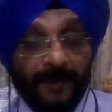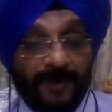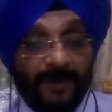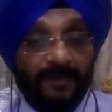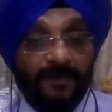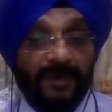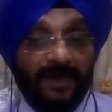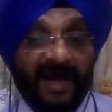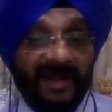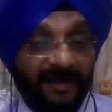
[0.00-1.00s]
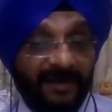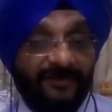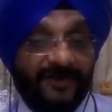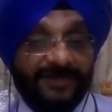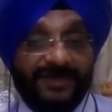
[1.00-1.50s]
IT
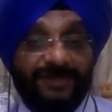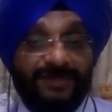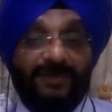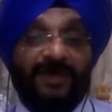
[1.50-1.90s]
infrastructure to the